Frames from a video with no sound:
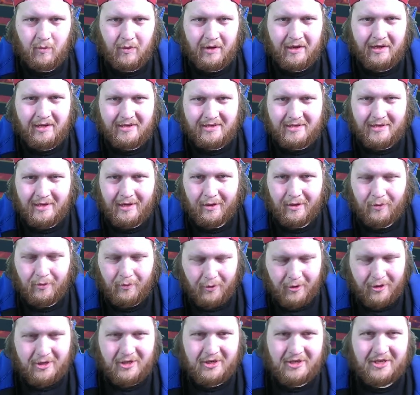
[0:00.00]
well, death
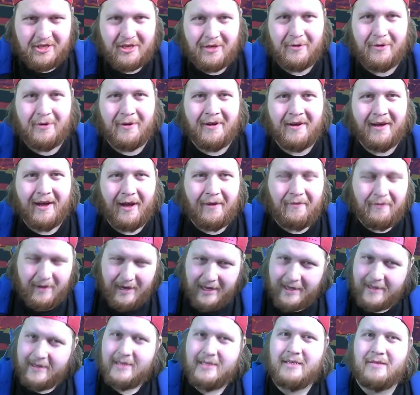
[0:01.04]
watches you. I feel
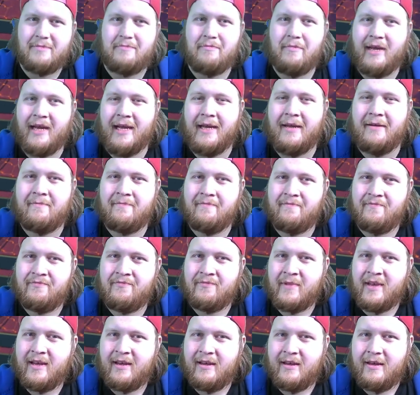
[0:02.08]
like this is me.
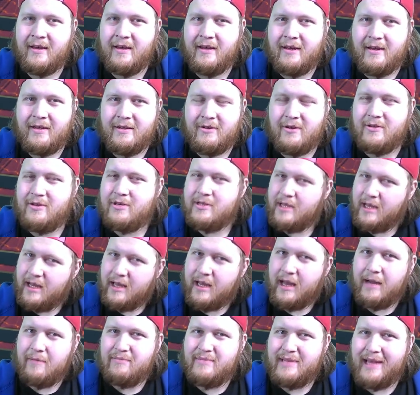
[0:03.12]
don't just think
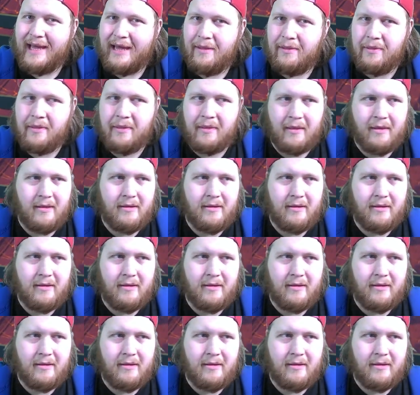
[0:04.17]
I'm death?